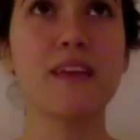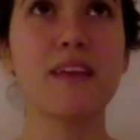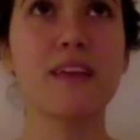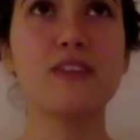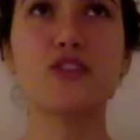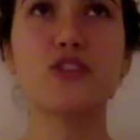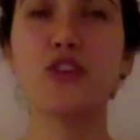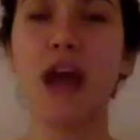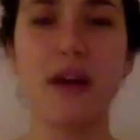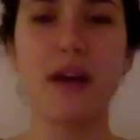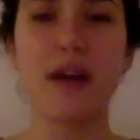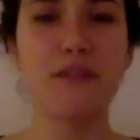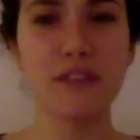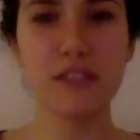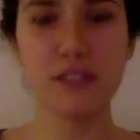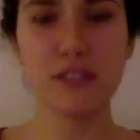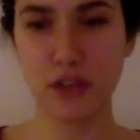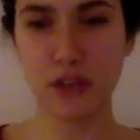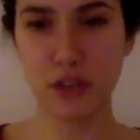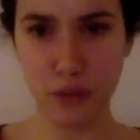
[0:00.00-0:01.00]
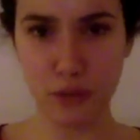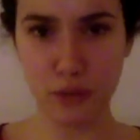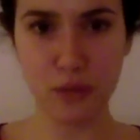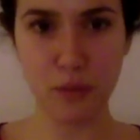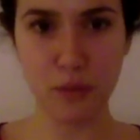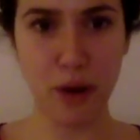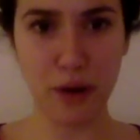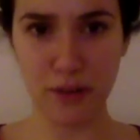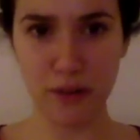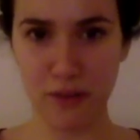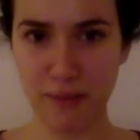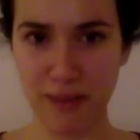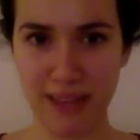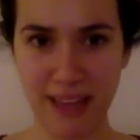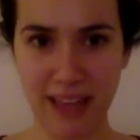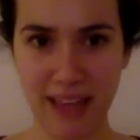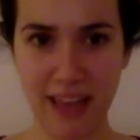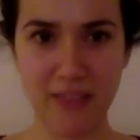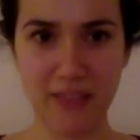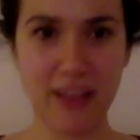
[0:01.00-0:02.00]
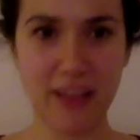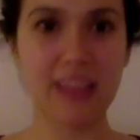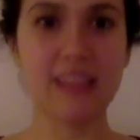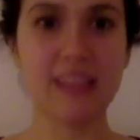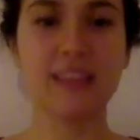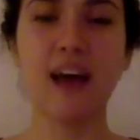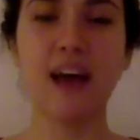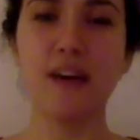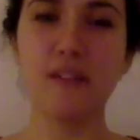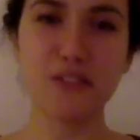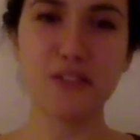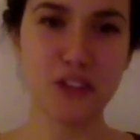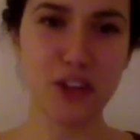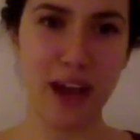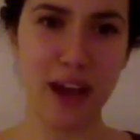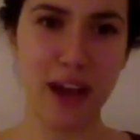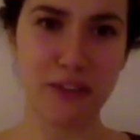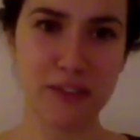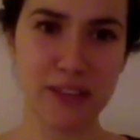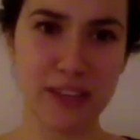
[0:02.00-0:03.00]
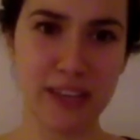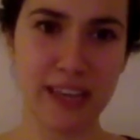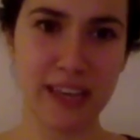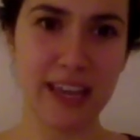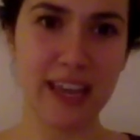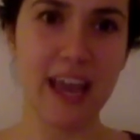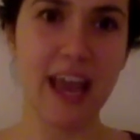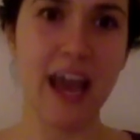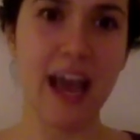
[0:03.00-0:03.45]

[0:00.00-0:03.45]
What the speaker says: travel is a huge part of my life. I love traveling.